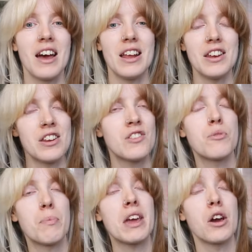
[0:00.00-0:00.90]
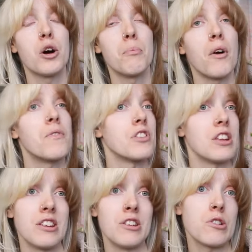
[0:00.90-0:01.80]
and did to pick it up,
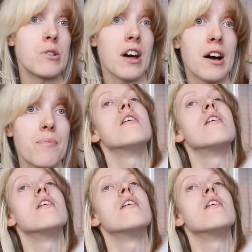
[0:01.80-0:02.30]
obviously didn't do that.